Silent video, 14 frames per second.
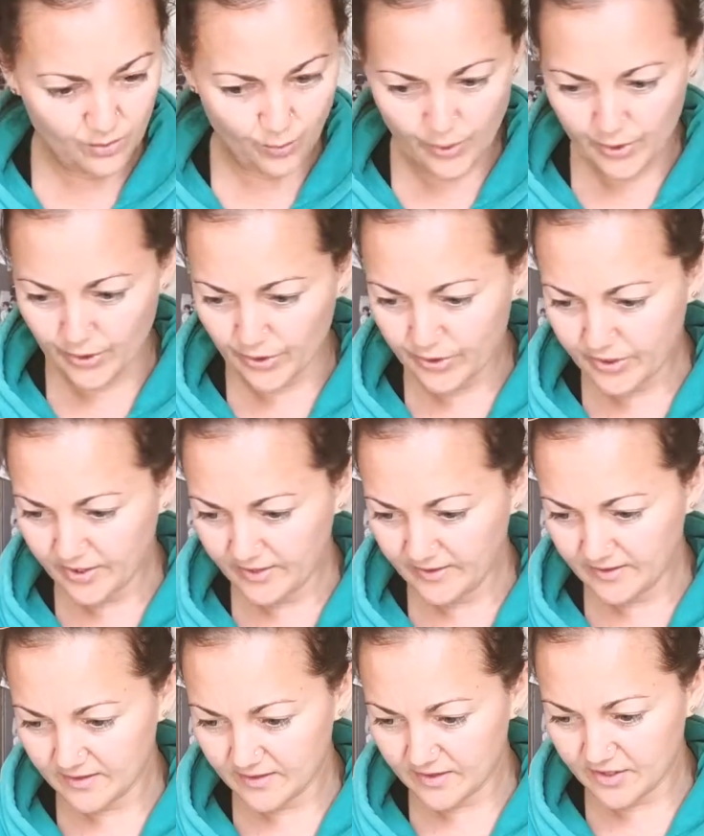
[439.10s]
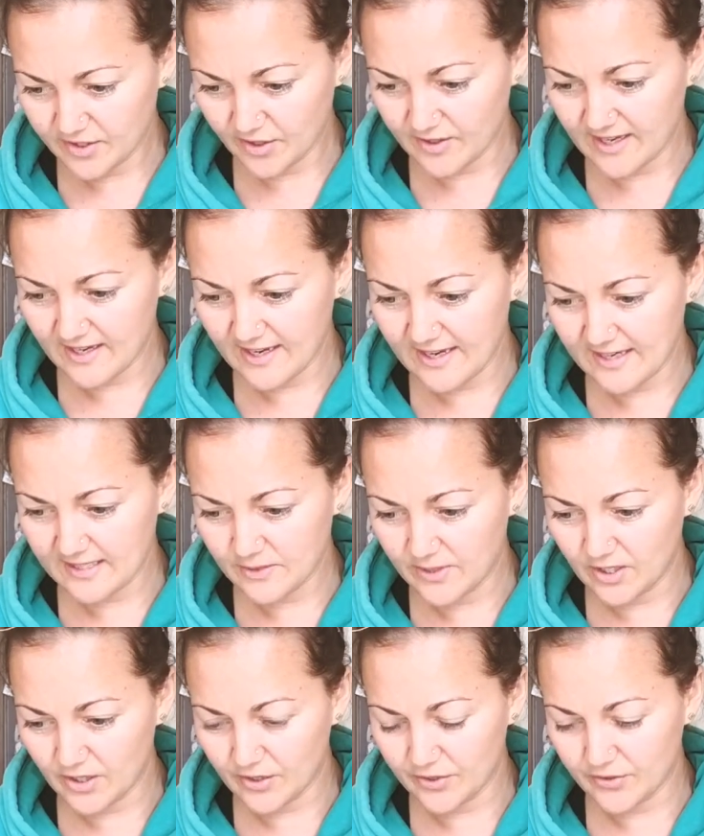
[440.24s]
Word, so that as we
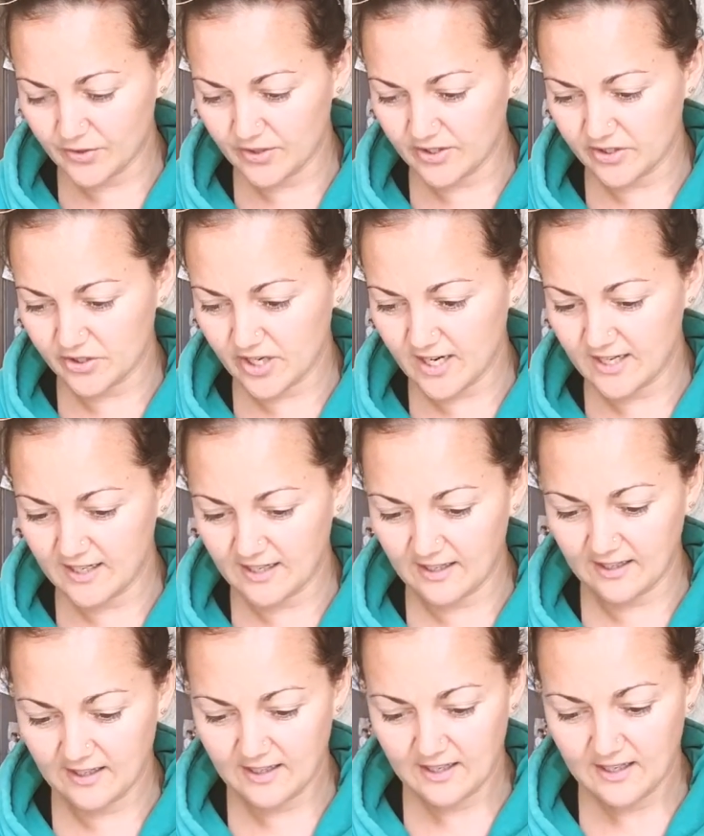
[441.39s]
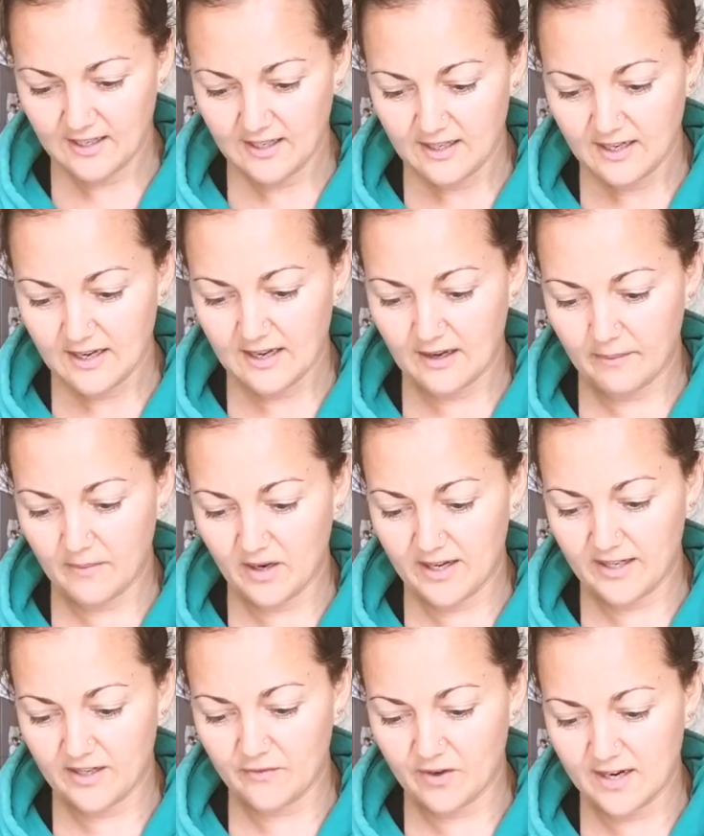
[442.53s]
go through this training, I
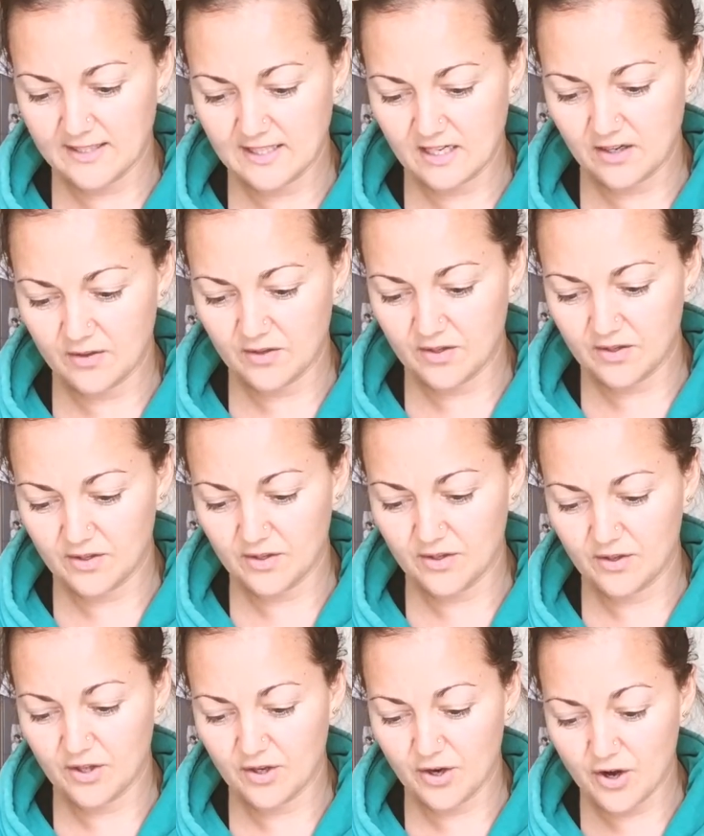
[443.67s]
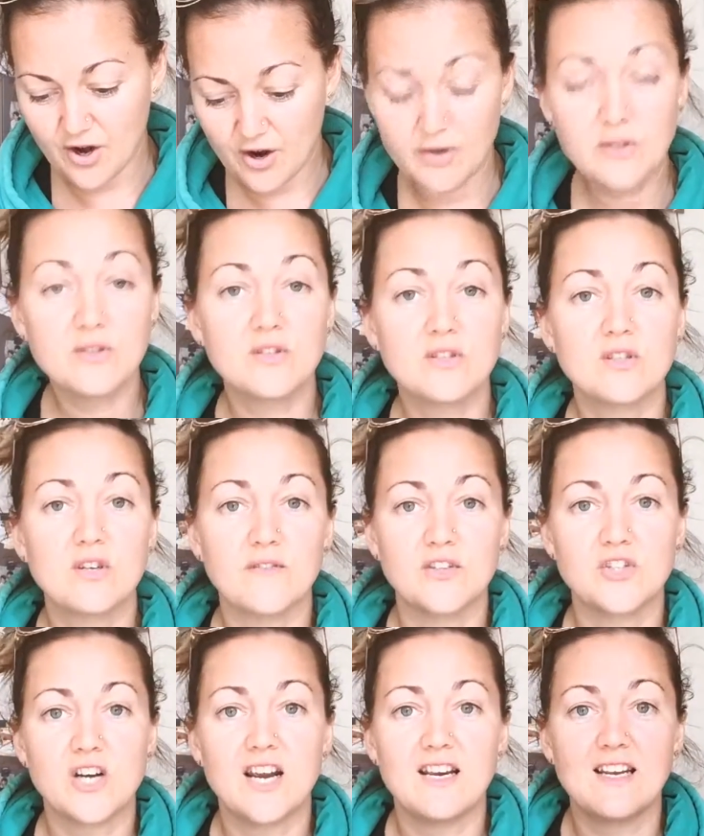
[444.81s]
can write down the notes of the
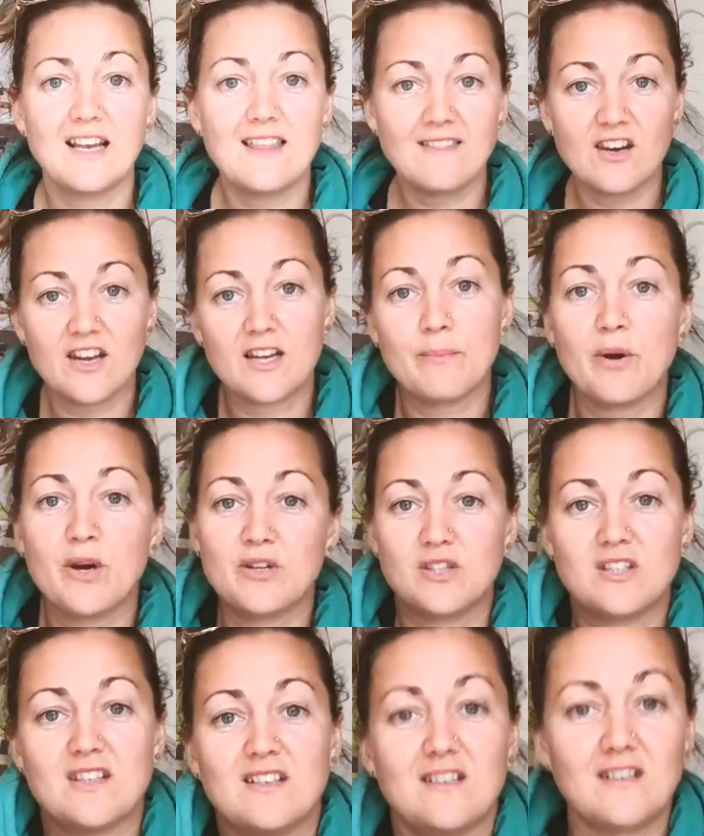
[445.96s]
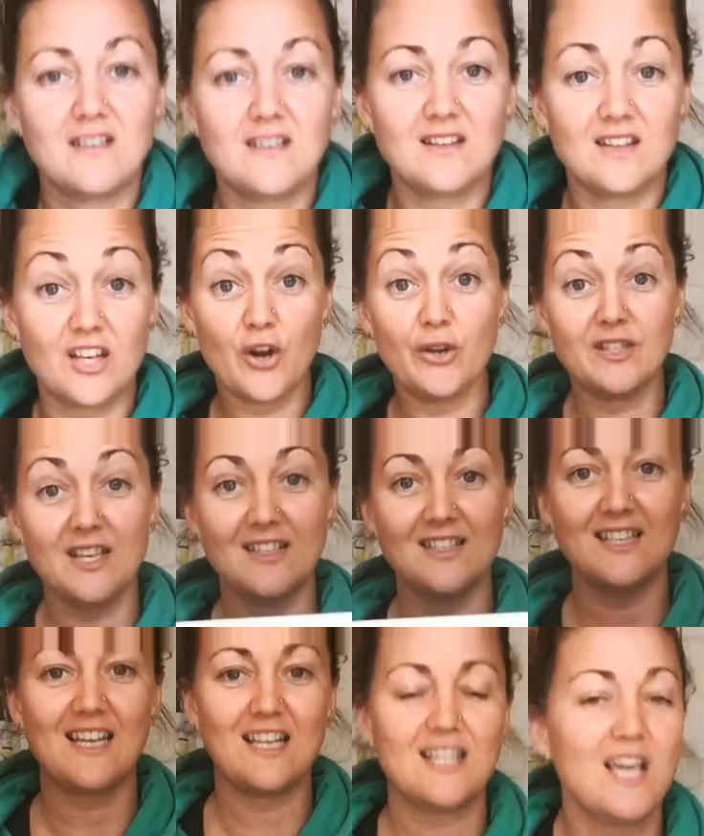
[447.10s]
training, and then I can post the notes
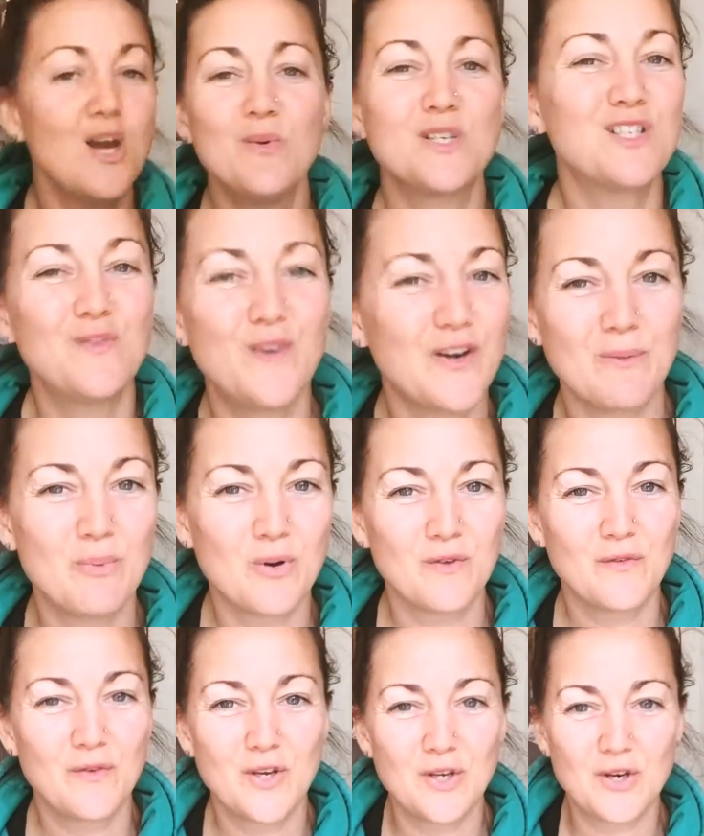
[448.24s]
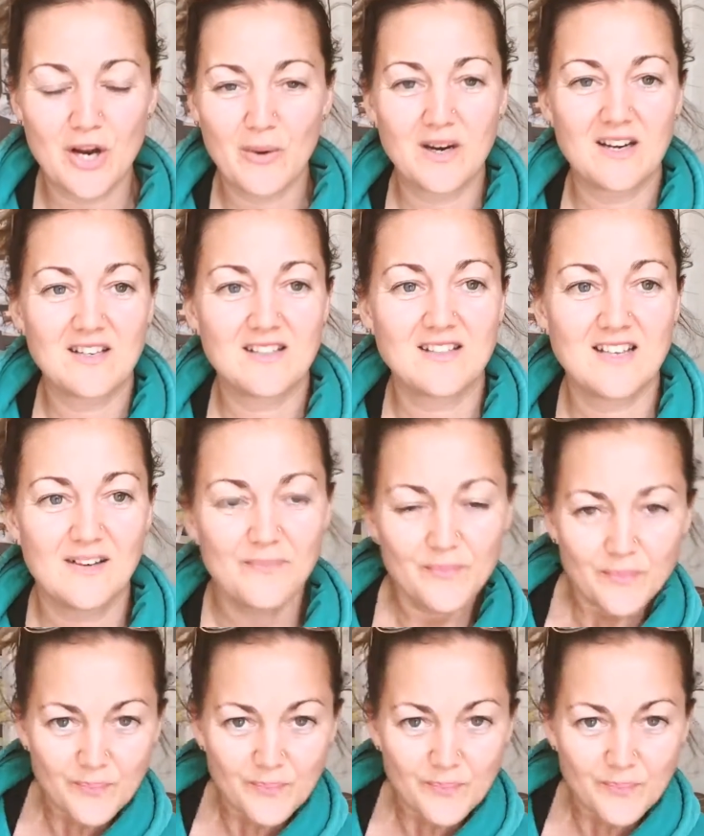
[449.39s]
underneath, which is very important for you to know and understand.